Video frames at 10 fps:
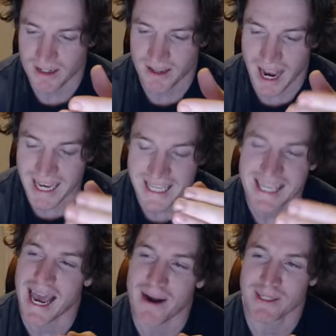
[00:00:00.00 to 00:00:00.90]
I
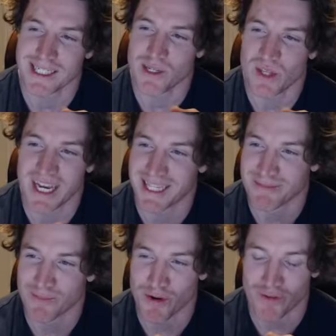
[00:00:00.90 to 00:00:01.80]
guarantee you that gets him
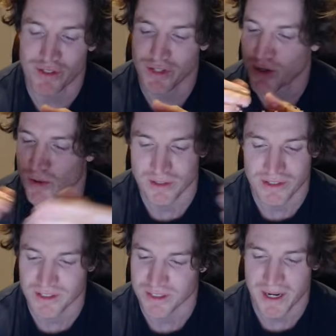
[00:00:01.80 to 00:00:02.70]
more votes across
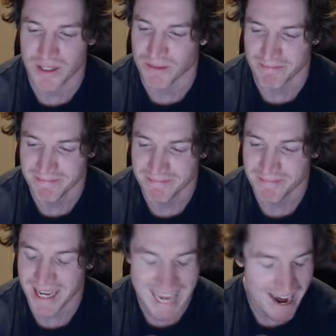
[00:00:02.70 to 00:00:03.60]
the spectrum.
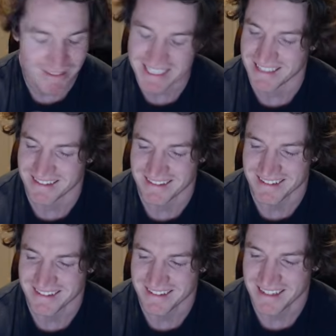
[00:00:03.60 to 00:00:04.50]
I guarantee it.
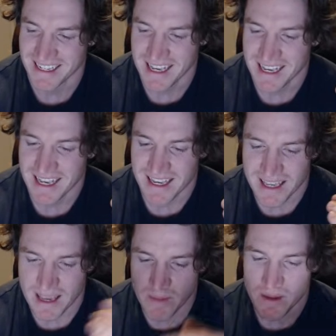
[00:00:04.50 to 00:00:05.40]

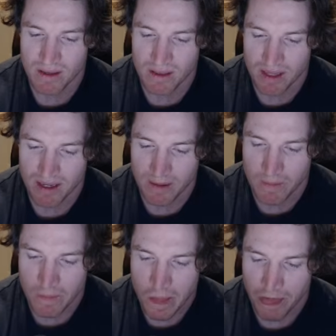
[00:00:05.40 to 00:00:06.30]
Keeping the
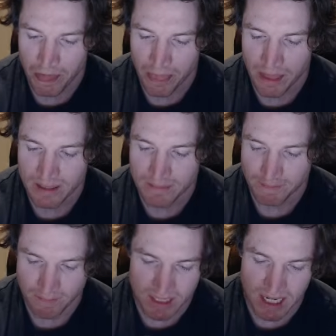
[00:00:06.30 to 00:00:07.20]

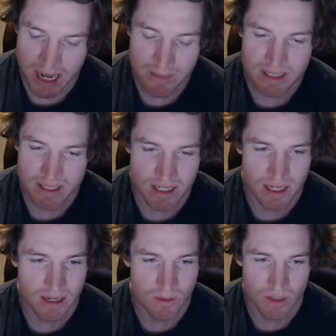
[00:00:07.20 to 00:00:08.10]
solemnity
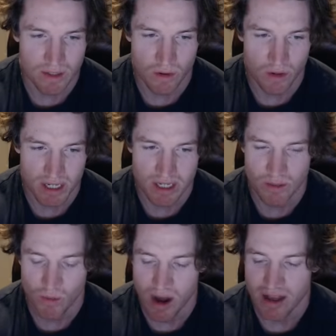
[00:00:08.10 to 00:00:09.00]
here with your Indian
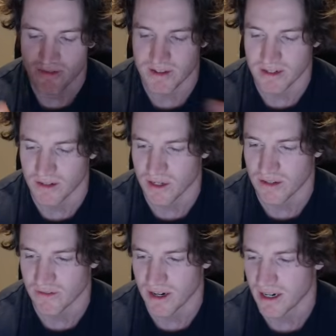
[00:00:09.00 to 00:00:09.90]
wife and looking
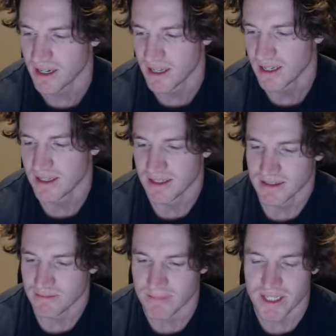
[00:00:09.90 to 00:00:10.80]
very
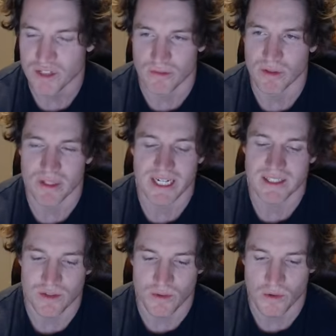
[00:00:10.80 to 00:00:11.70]
miserable next
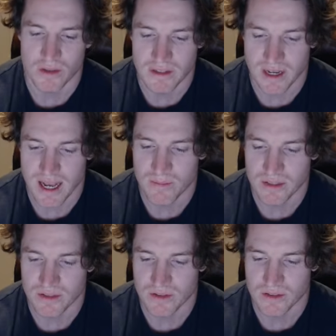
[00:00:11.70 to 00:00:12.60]
to you all the time
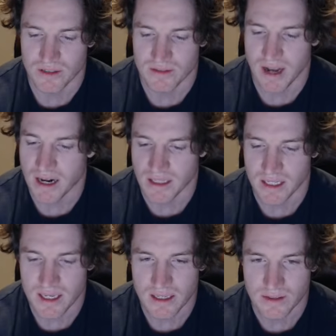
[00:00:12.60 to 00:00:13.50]
with your ugly
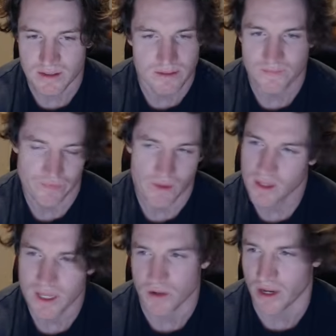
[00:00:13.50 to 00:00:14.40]
kids
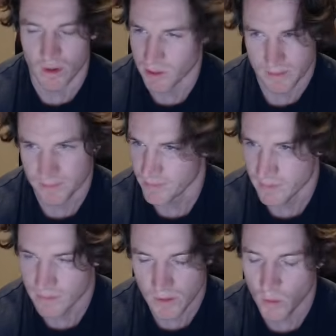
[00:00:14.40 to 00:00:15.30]
does not help.
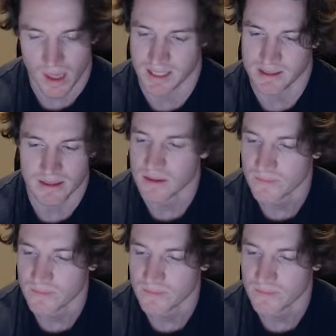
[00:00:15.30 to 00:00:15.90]
No one likes this.